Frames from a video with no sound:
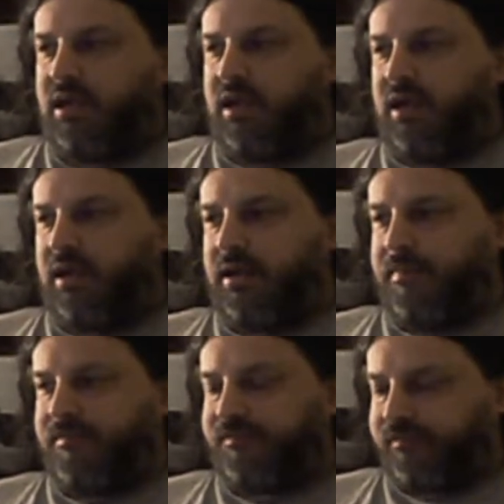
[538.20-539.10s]

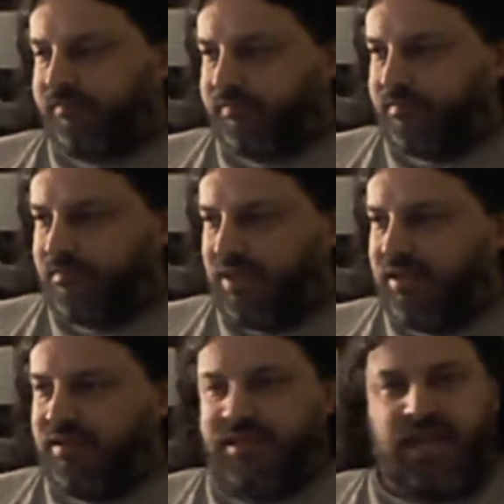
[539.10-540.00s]
uh,
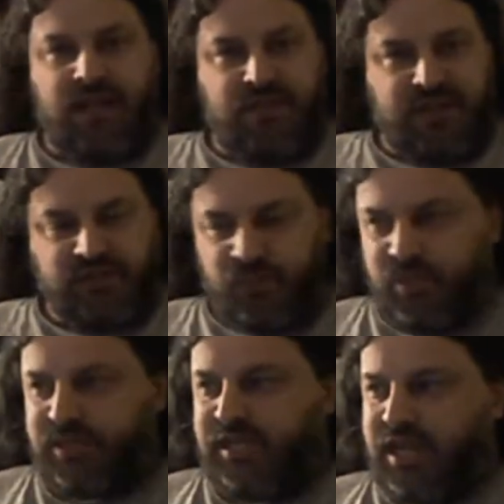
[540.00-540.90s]
to see how things are
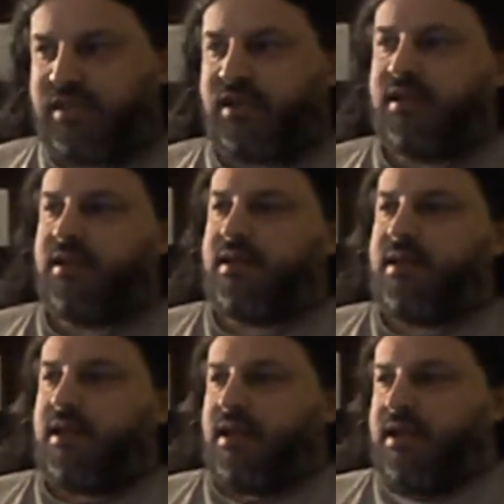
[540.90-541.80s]
put together.
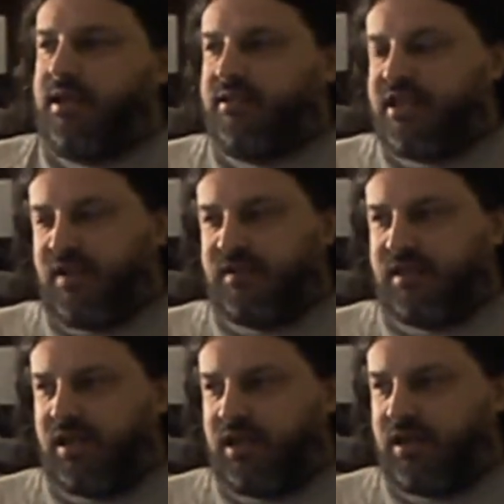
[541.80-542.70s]
Is
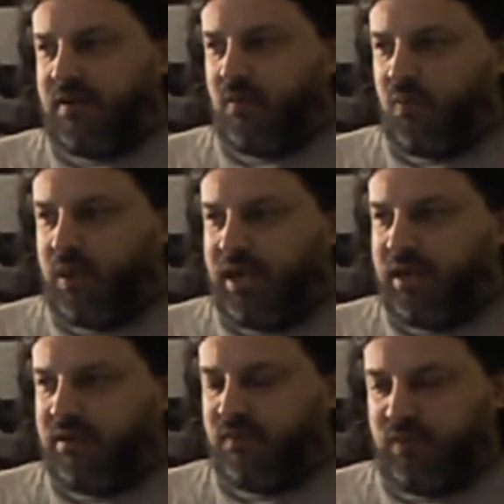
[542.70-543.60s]
that uh,
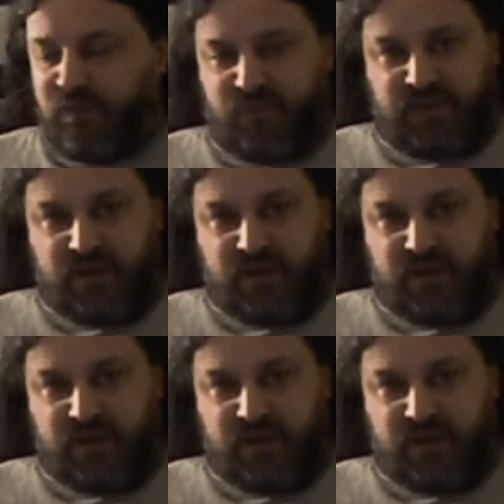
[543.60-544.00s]
while we've been